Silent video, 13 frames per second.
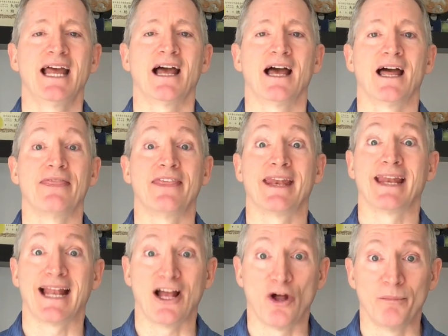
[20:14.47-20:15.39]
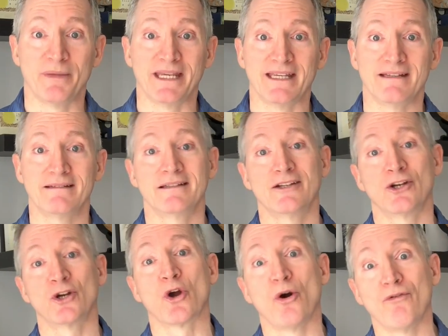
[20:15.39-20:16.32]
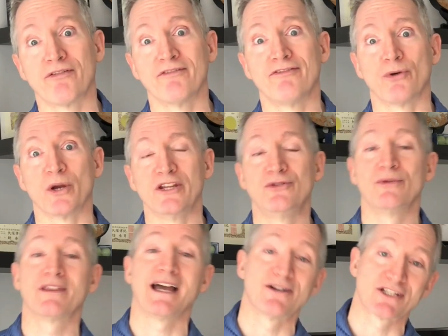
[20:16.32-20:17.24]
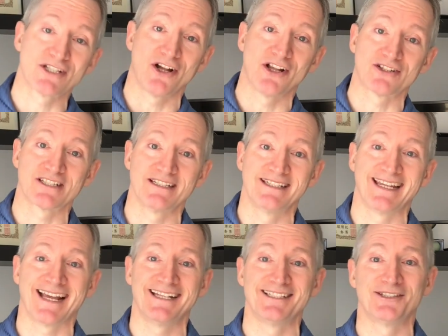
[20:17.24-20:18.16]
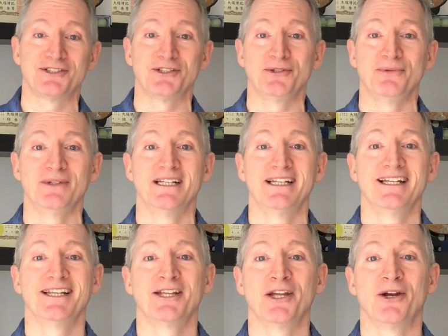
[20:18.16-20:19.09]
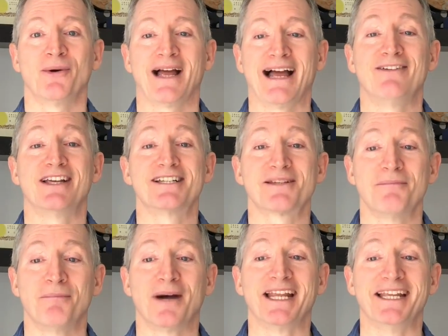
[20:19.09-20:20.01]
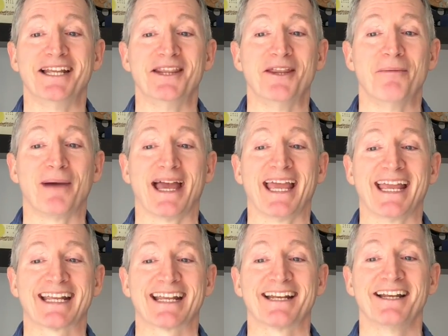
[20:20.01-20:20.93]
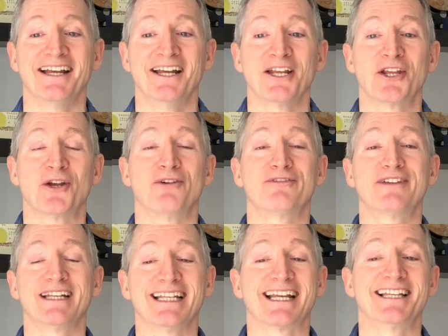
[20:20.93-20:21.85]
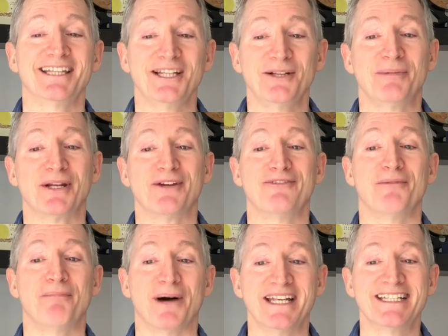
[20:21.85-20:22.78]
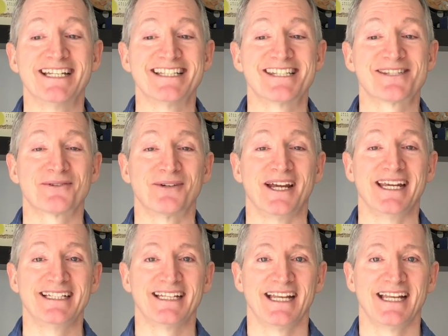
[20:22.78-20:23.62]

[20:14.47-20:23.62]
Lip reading: That it helped me, go from $42,000 in debt to, having some money in the bank and, feeling a little bit of abundance, right?